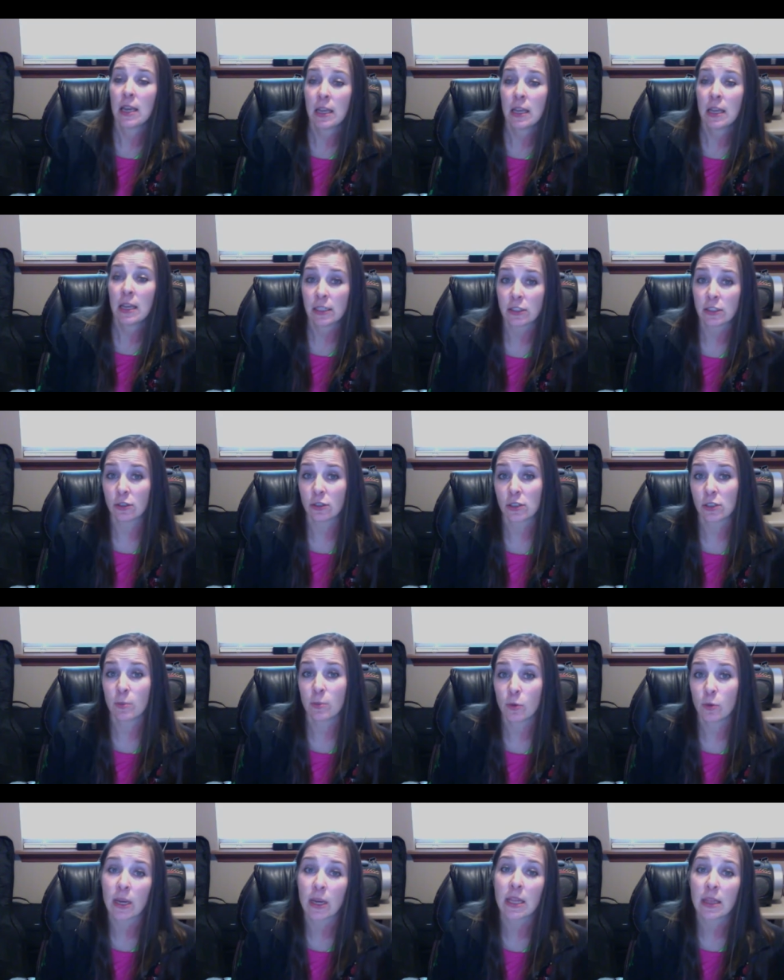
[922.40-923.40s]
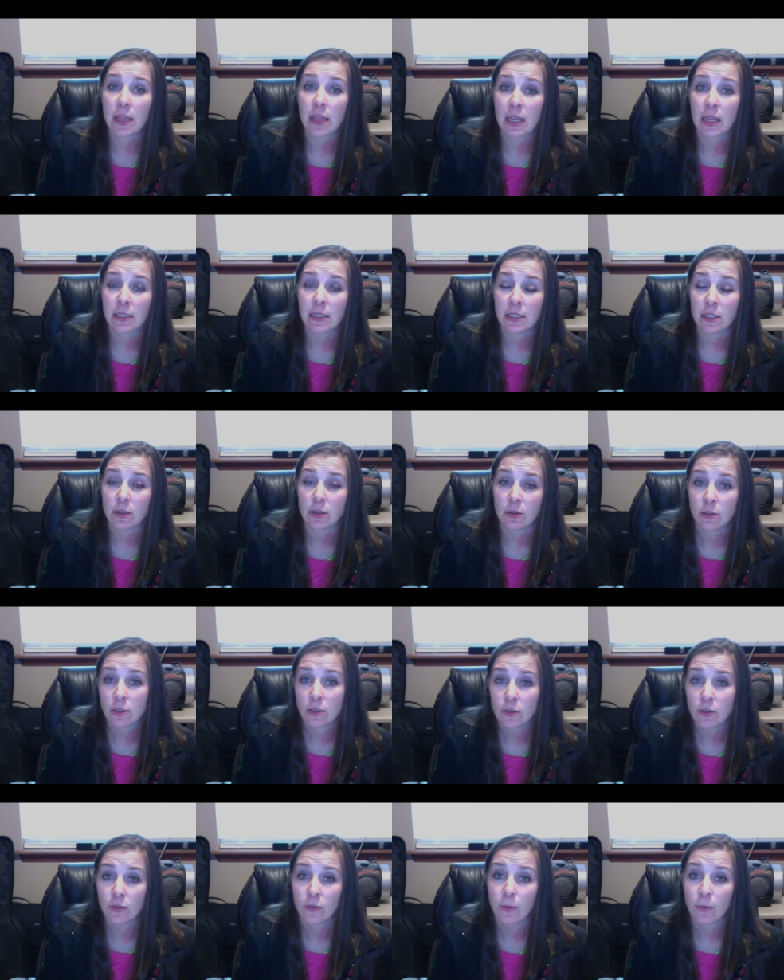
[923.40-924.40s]
Because there are some great things that you can
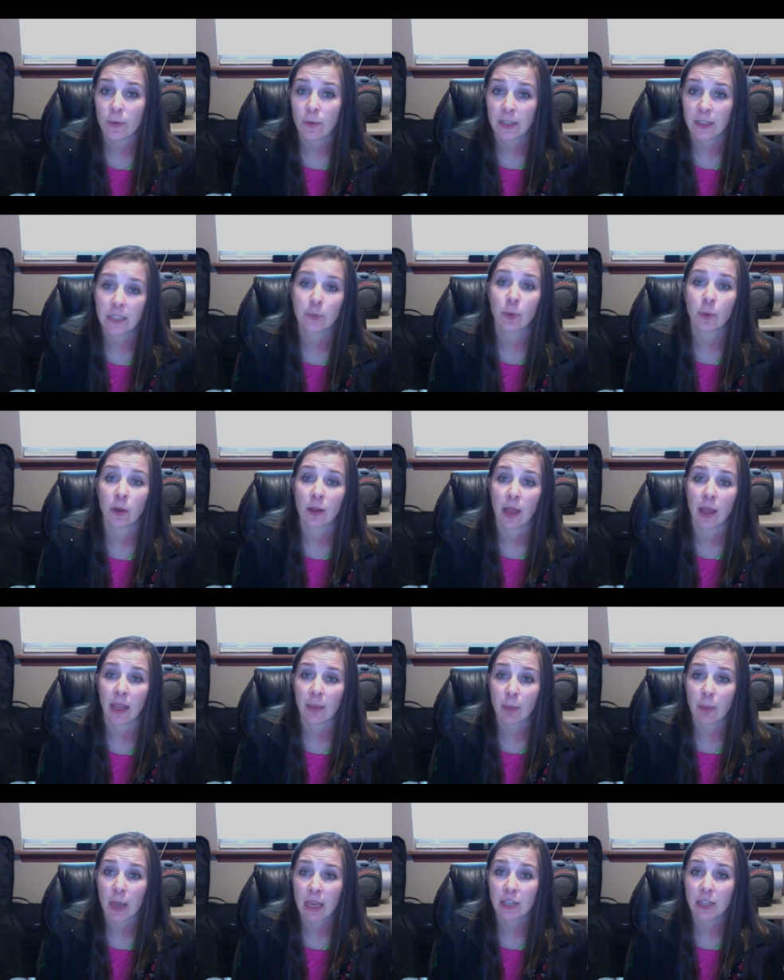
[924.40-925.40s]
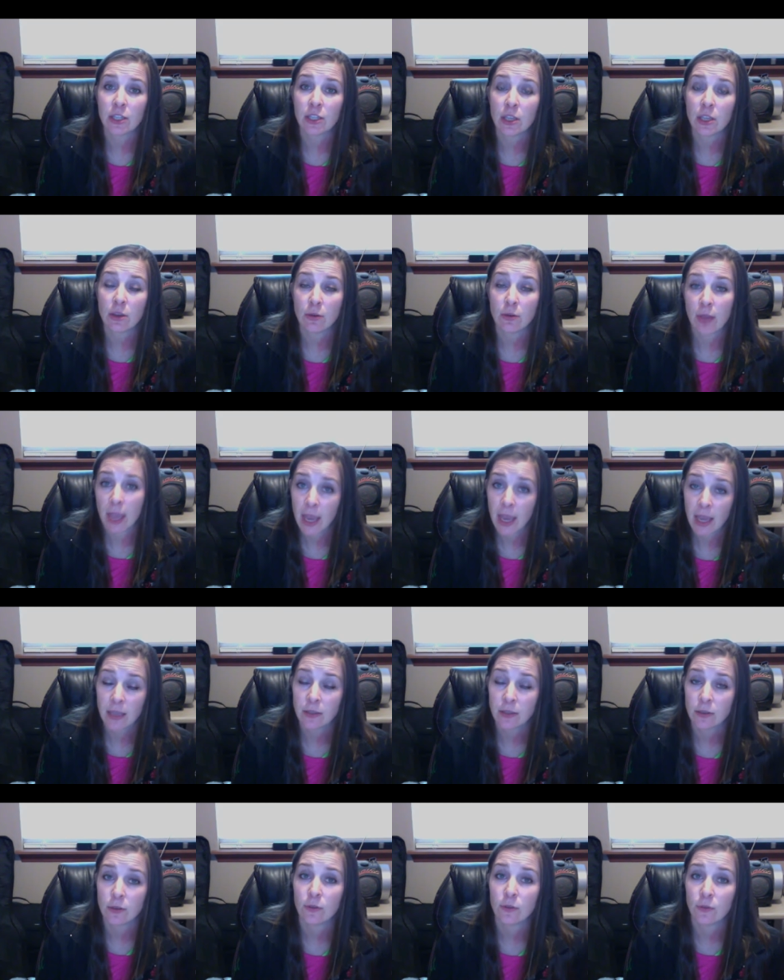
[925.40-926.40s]
do from a Facebook like page that you can't
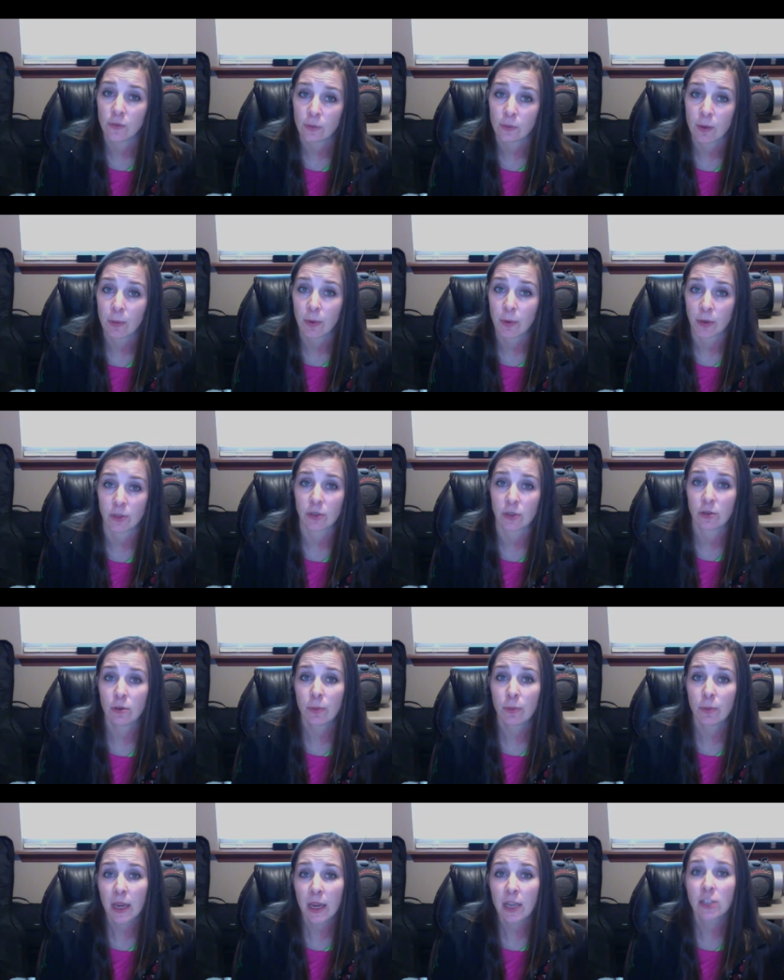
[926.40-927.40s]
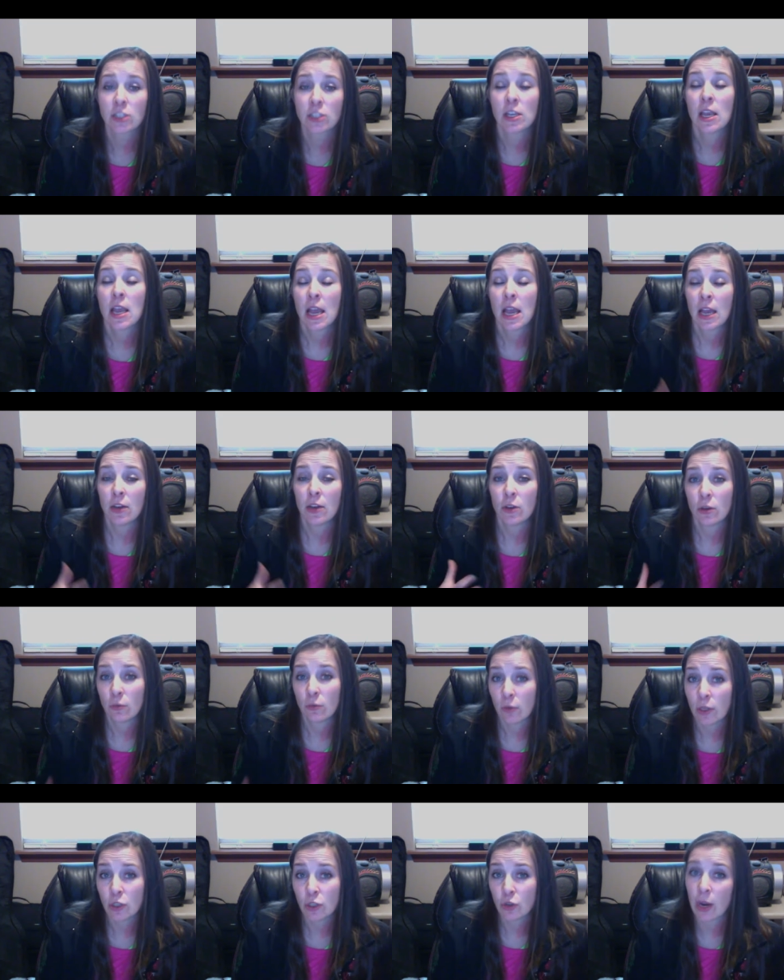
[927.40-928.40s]
do from a personal page. And you can
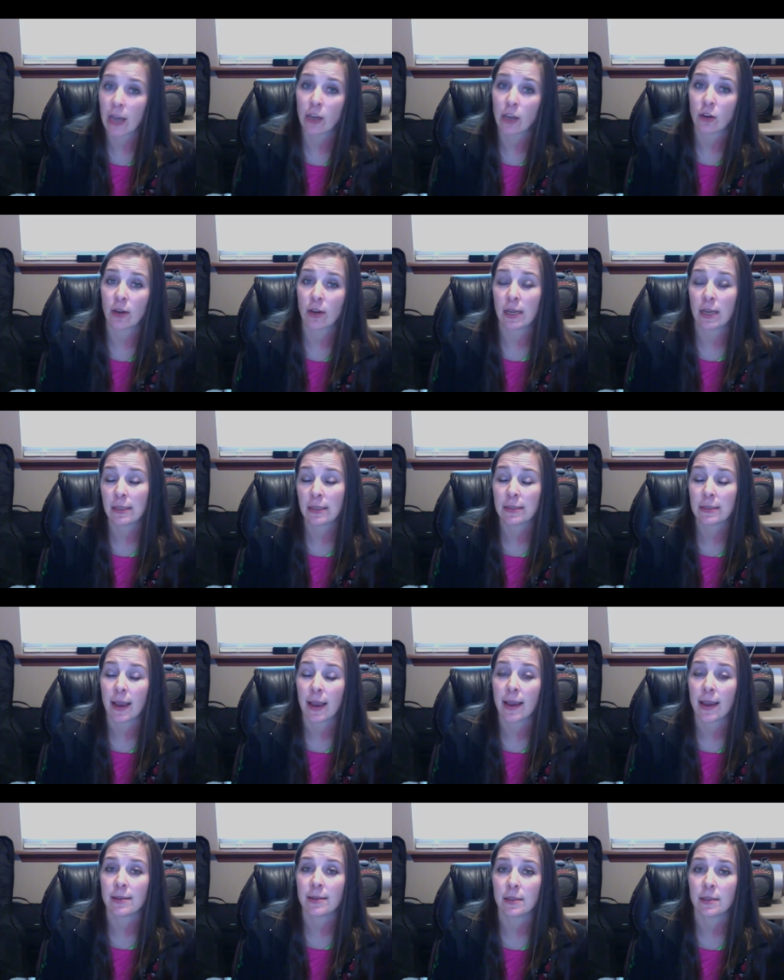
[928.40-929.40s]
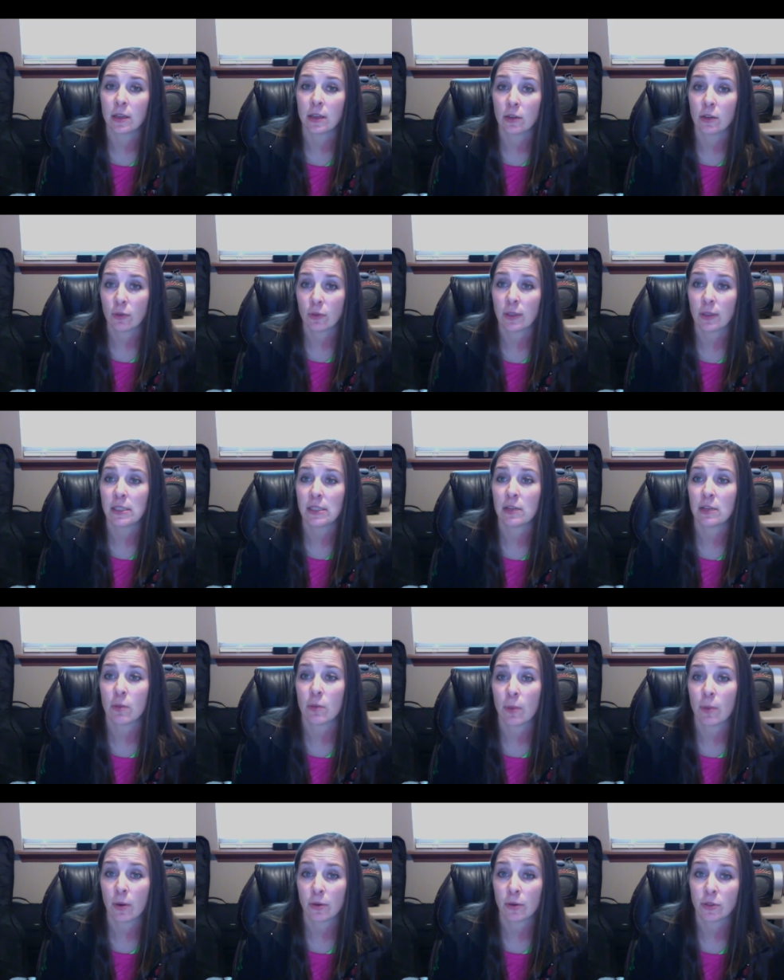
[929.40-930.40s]
really track your insights and can really see
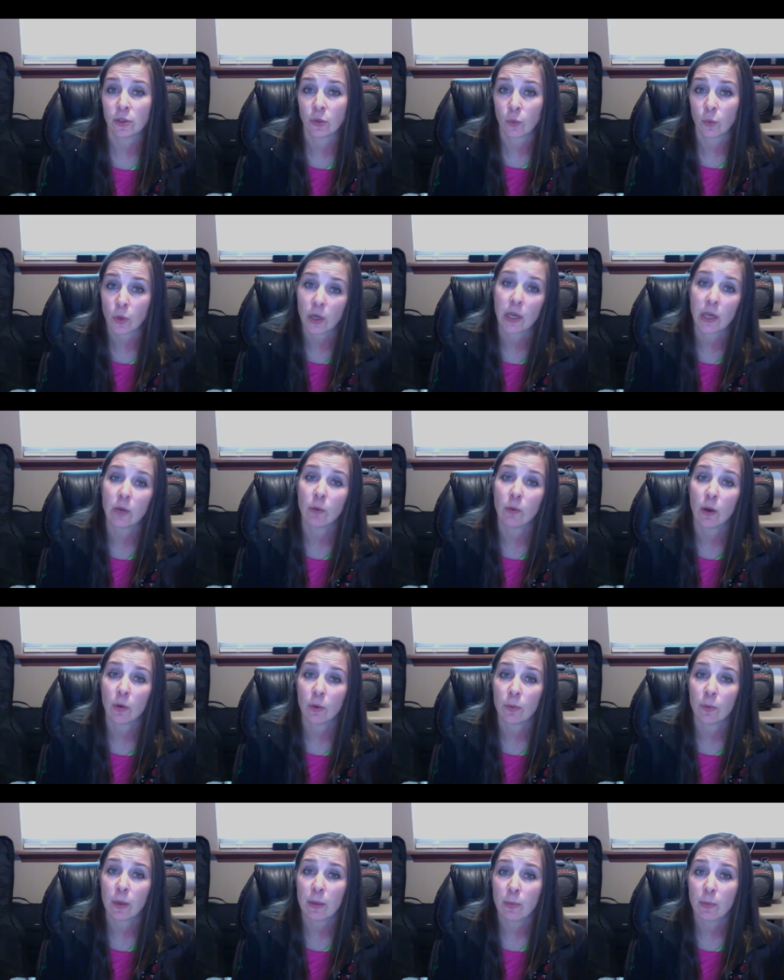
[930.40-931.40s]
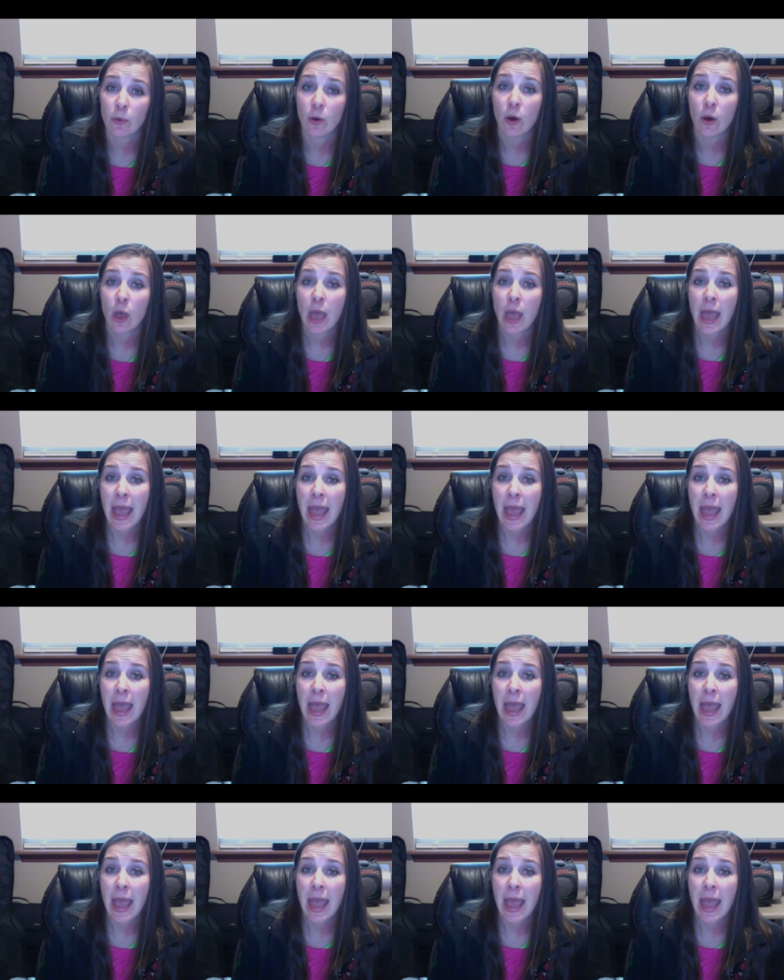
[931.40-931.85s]
what posts are working well with people.